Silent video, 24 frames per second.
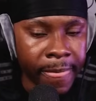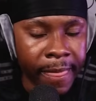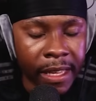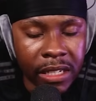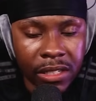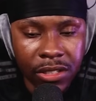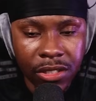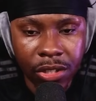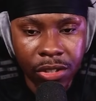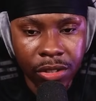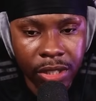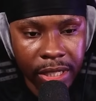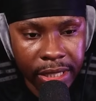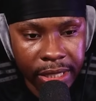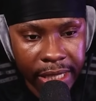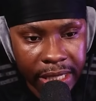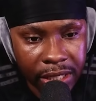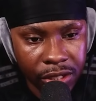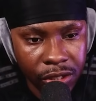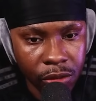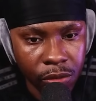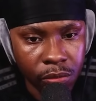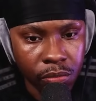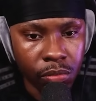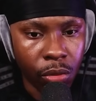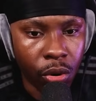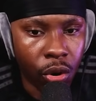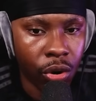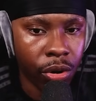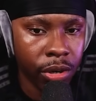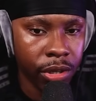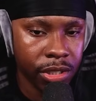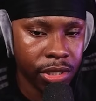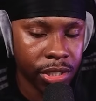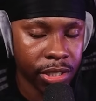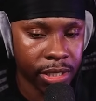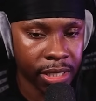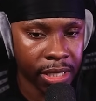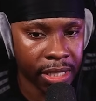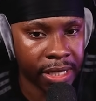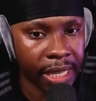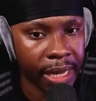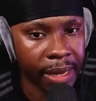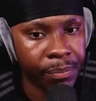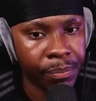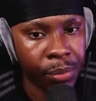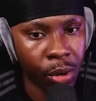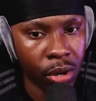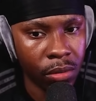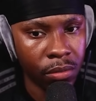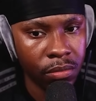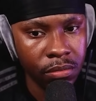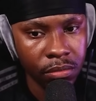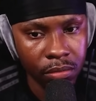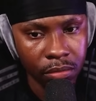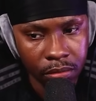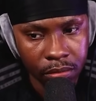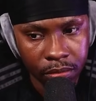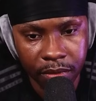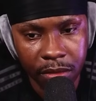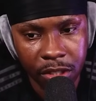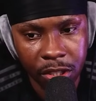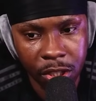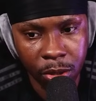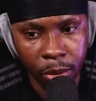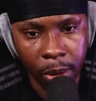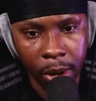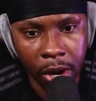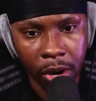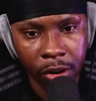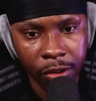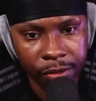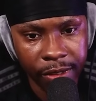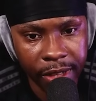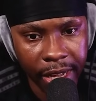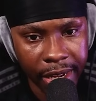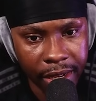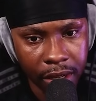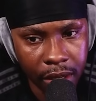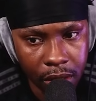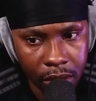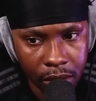So did they do more? Did they bomb 12 then?